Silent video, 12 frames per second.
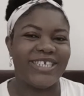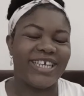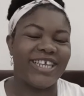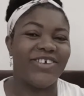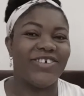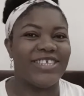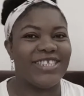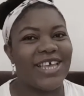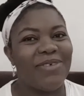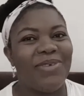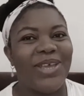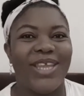channel. It's
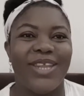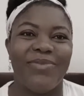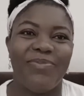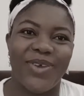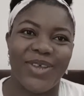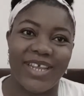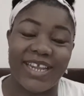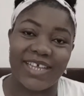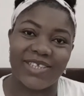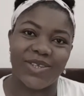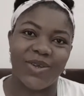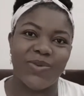Devin in the building
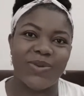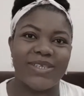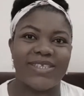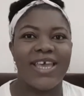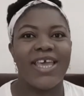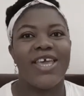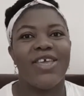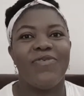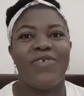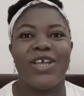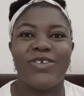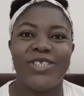as always.
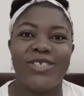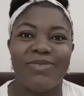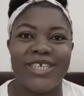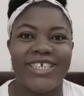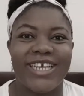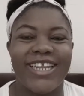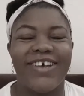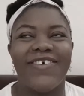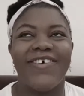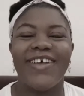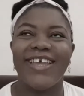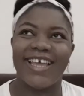If you're new to my
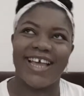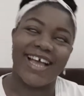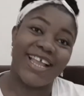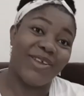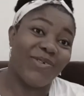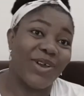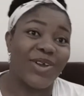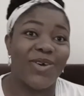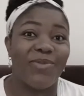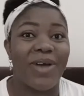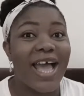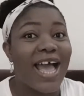channel, you're highly
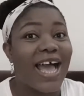welcome.